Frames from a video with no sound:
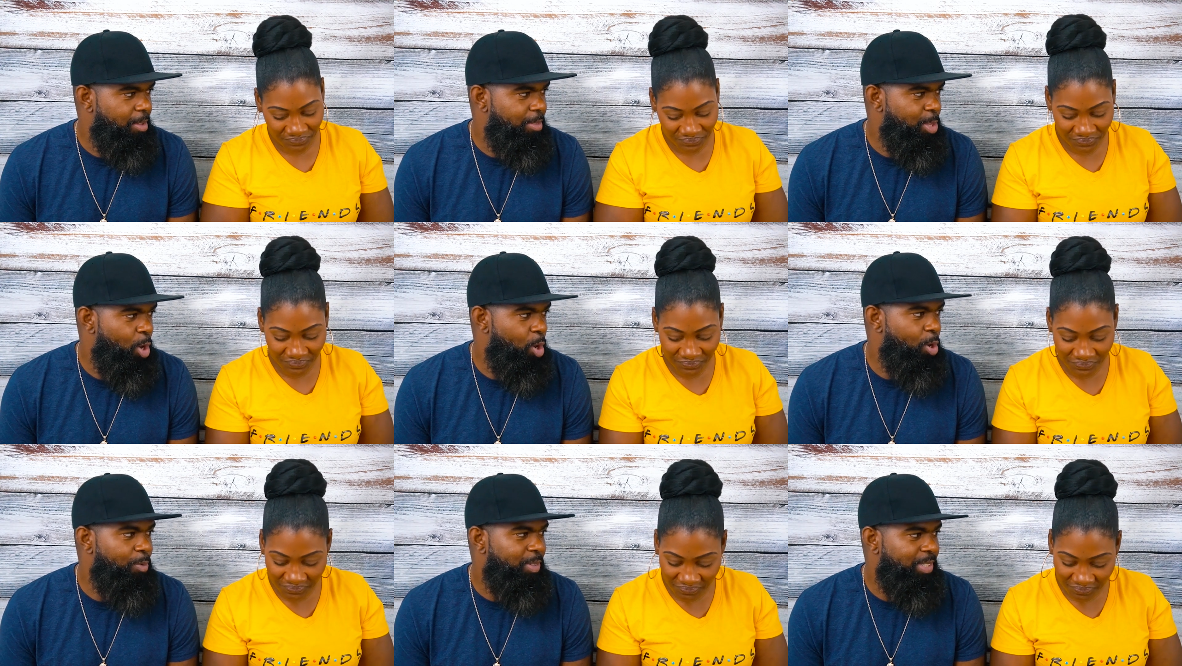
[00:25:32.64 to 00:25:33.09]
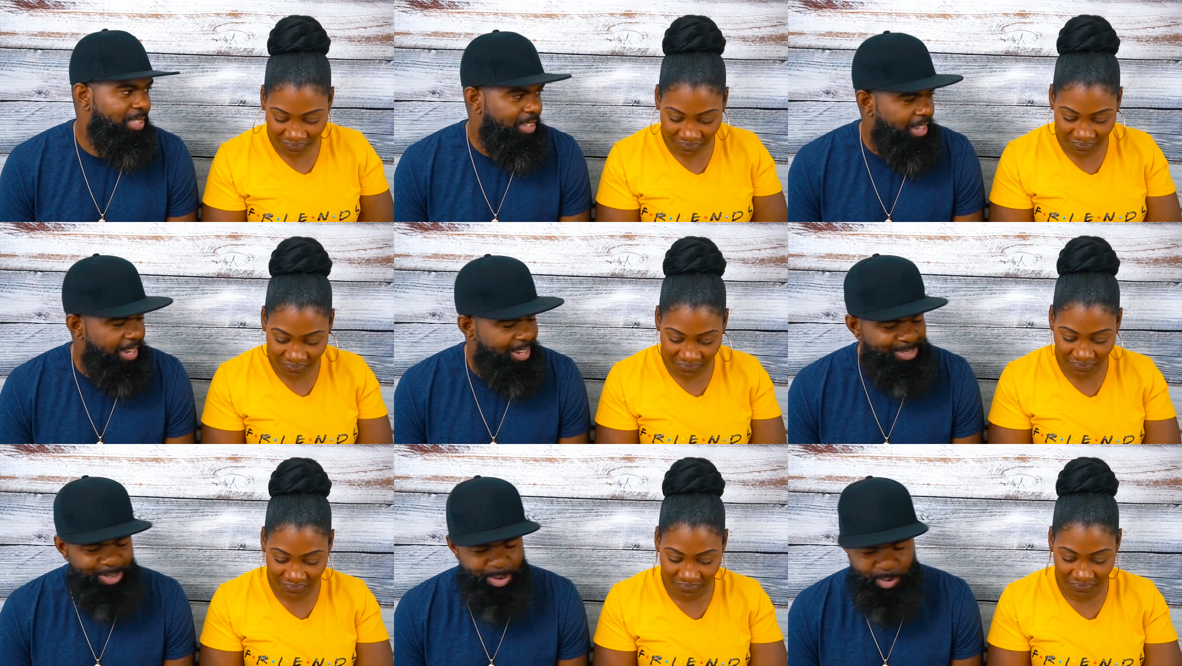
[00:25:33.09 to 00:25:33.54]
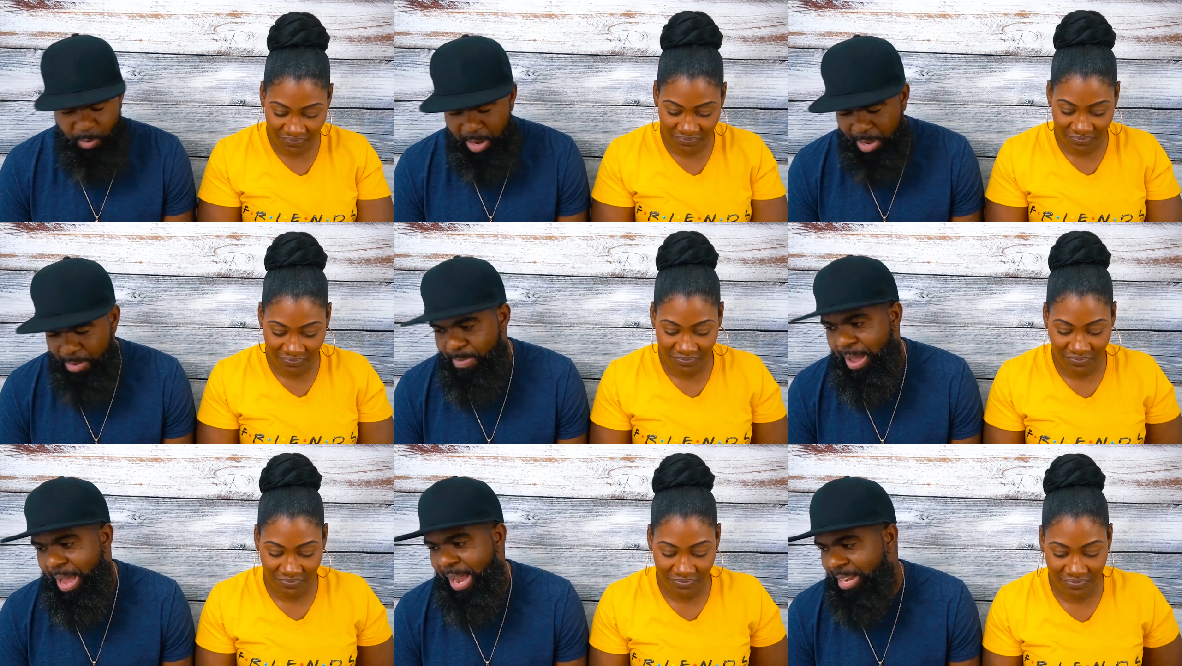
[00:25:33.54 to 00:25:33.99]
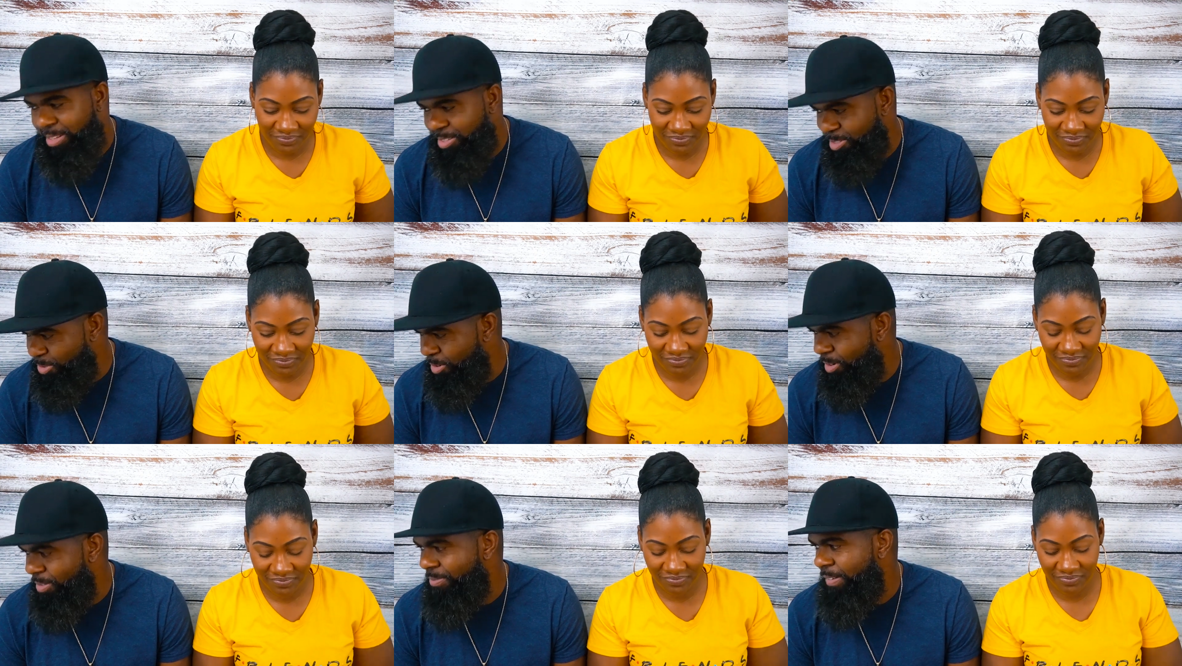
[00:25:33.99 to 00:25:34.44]
Speaker 1: Nova's entryway back
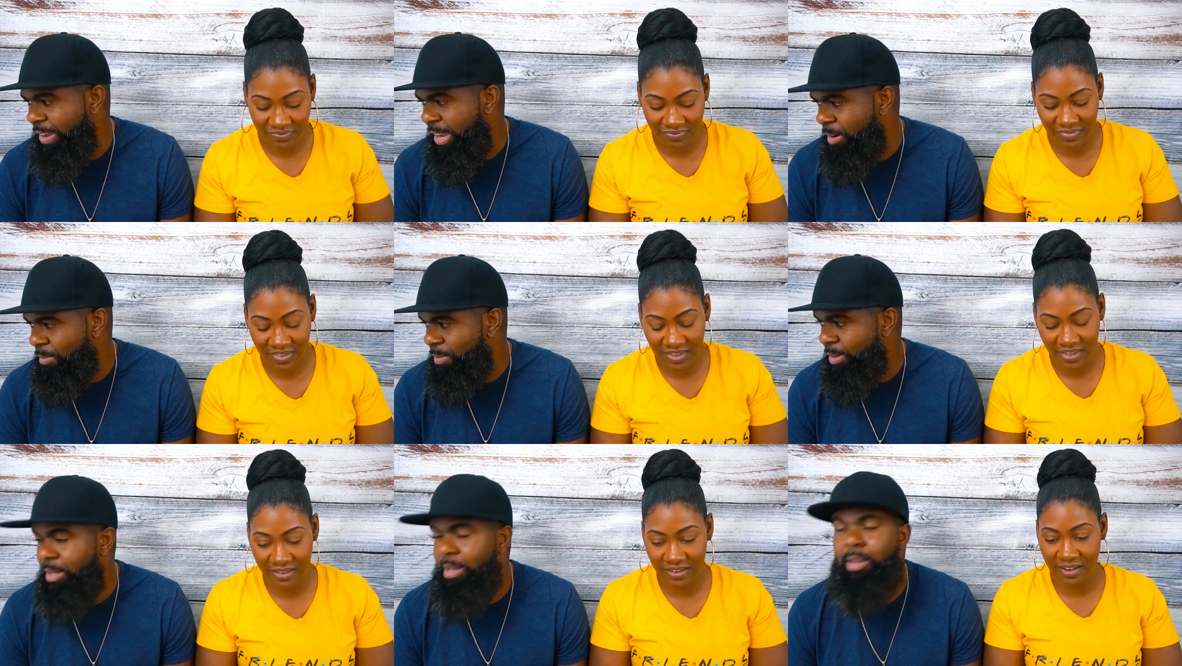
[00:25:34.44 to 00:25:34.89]
into her family.